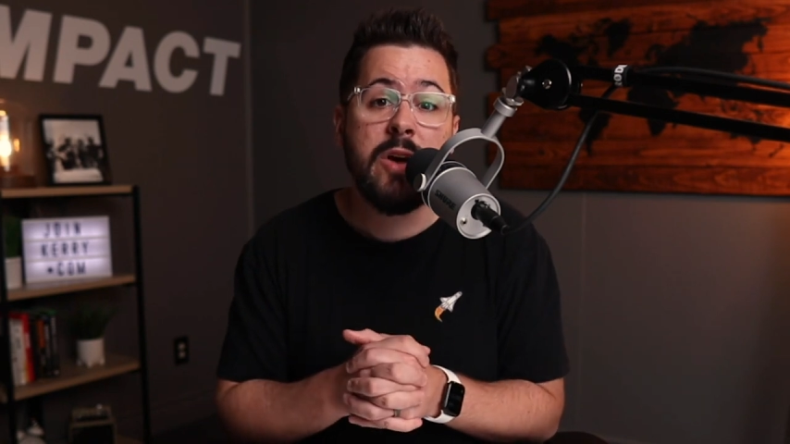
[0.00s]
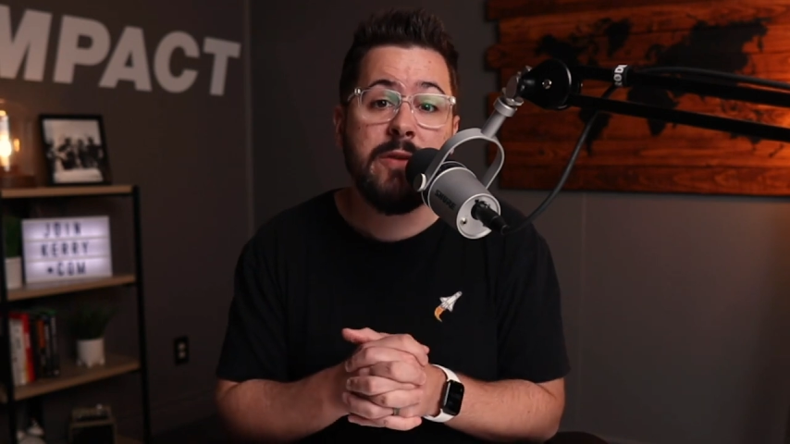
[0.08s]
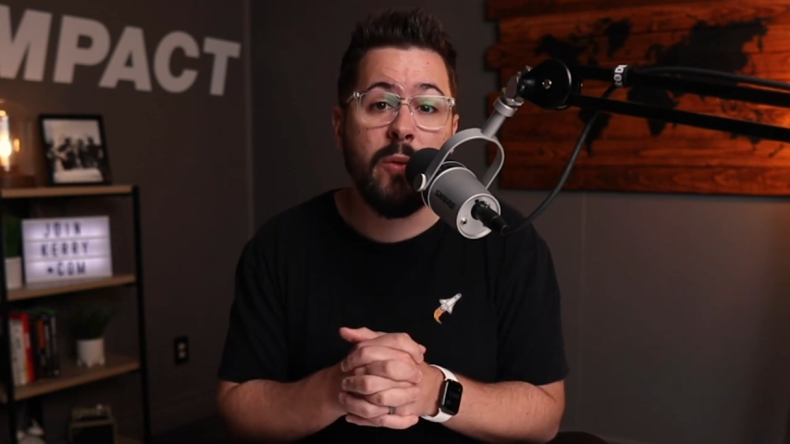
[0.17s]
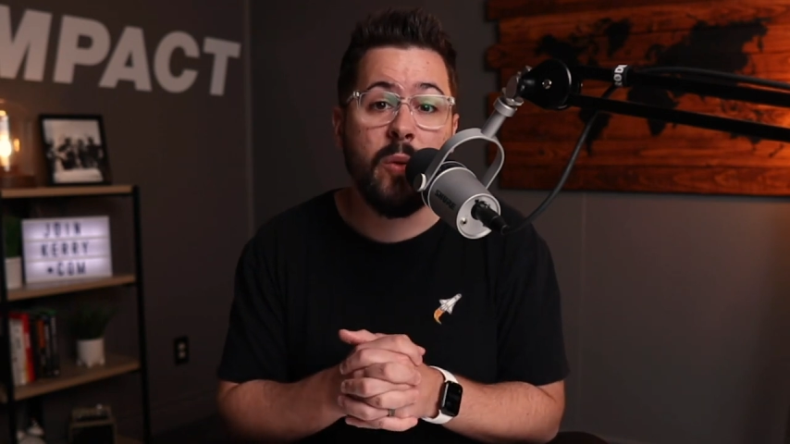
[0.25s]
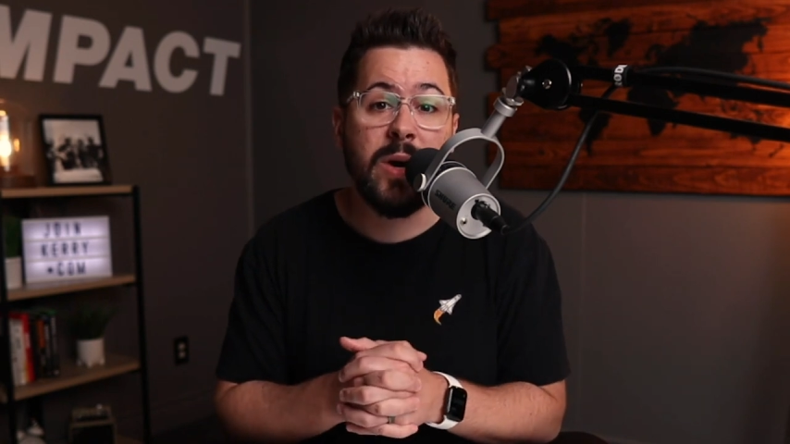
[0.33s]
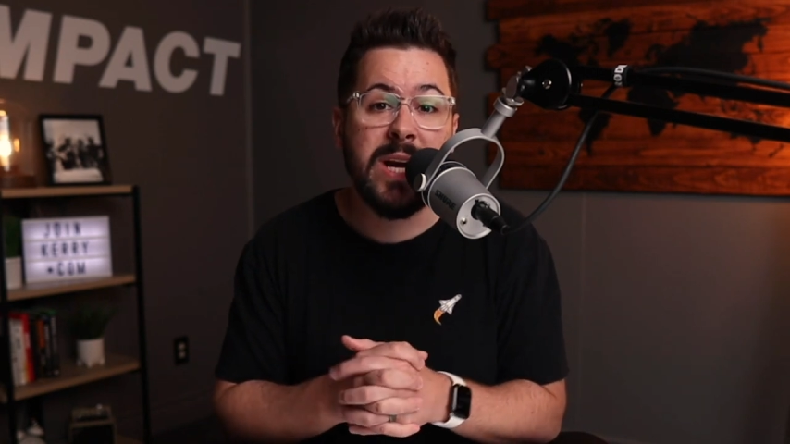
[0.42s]

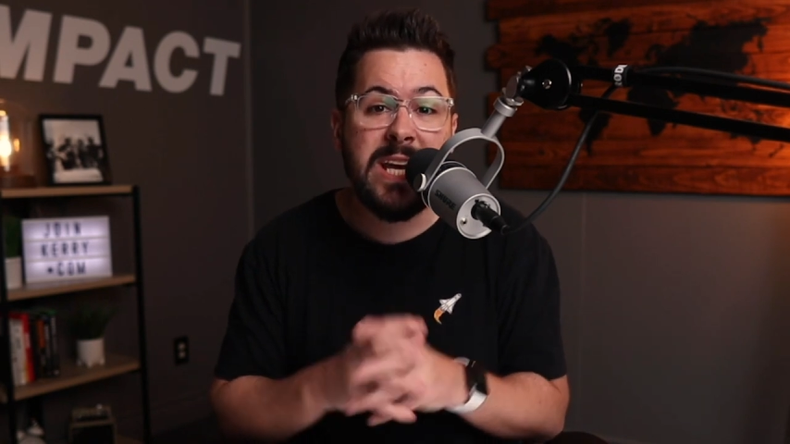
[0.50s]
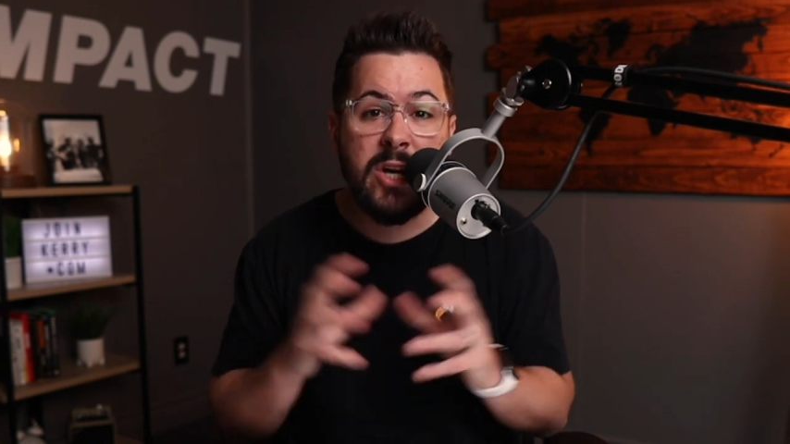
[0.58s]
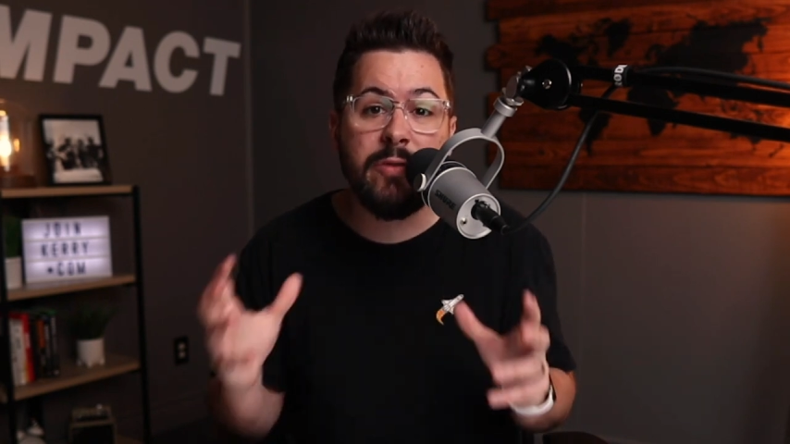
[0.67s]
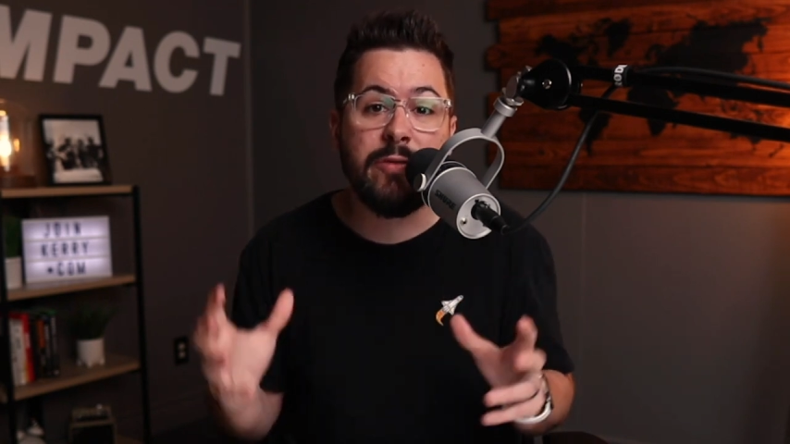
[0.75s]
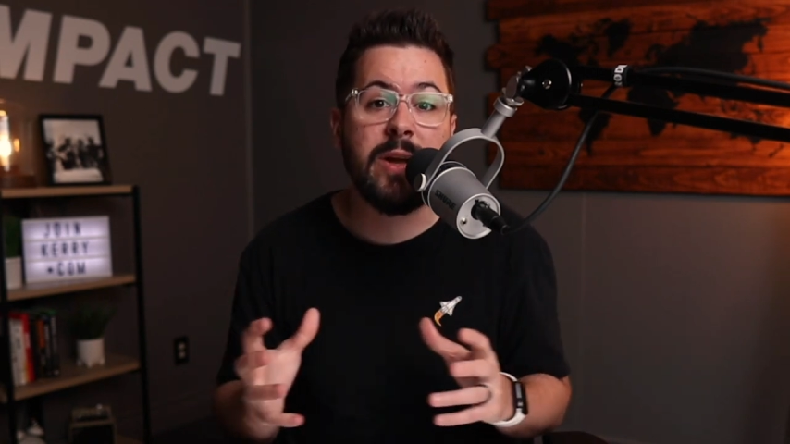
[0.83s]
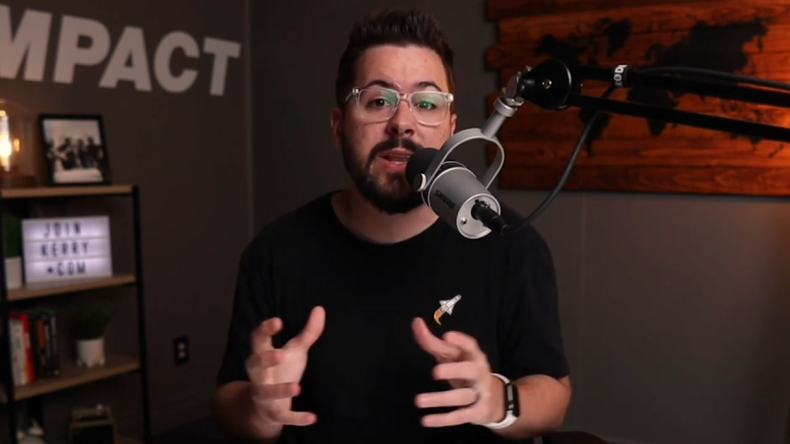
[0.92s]
for
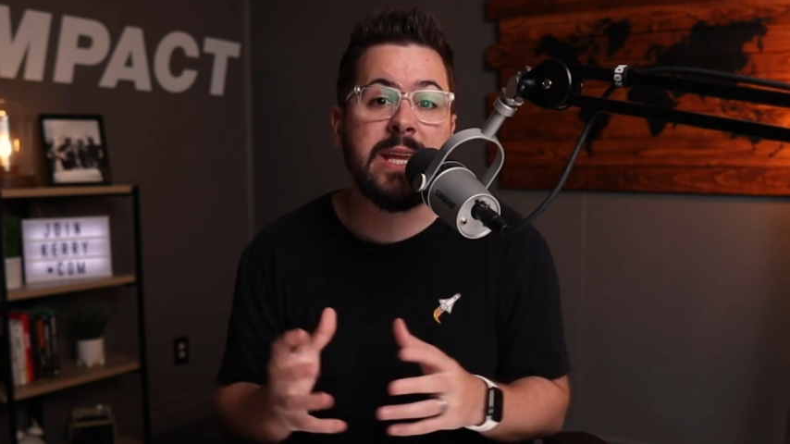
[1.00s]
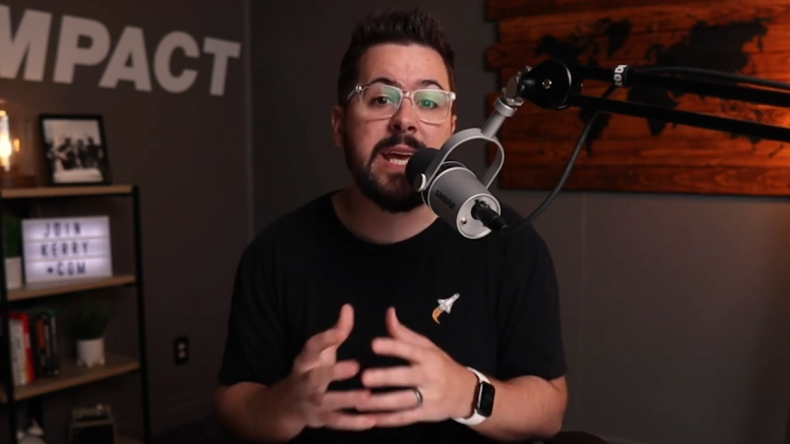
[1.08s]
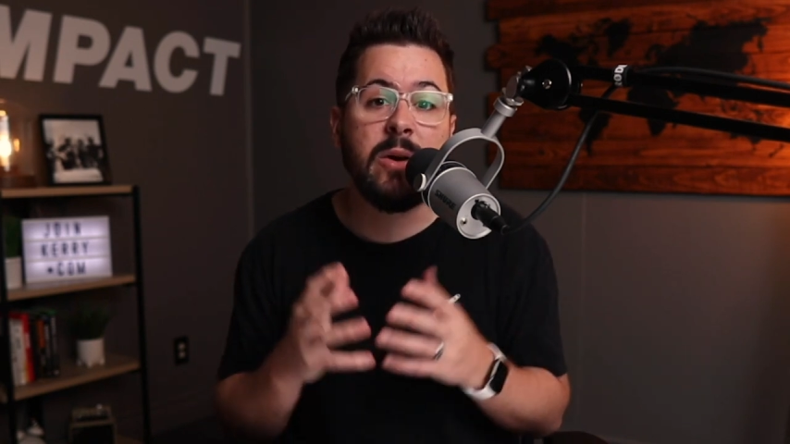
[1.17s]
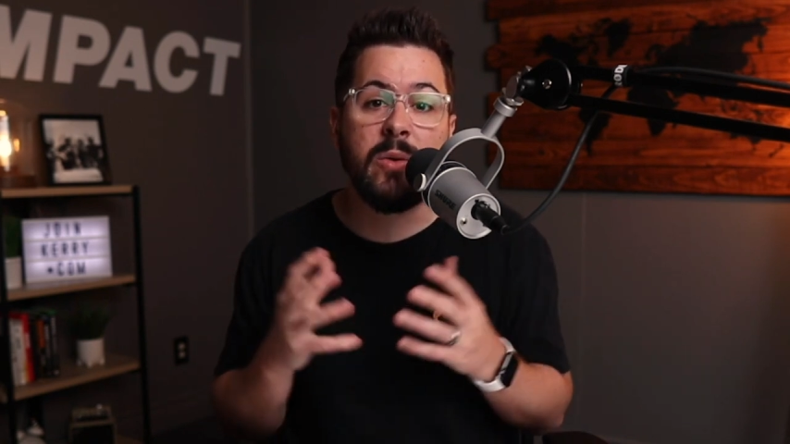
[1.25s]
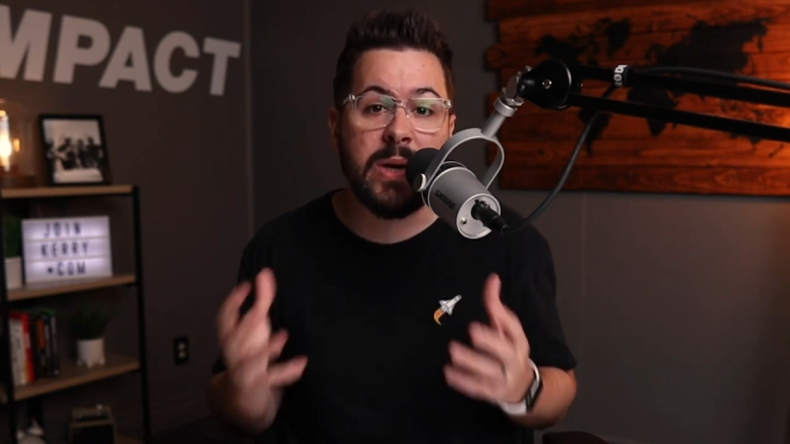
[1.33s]
eco-friendly and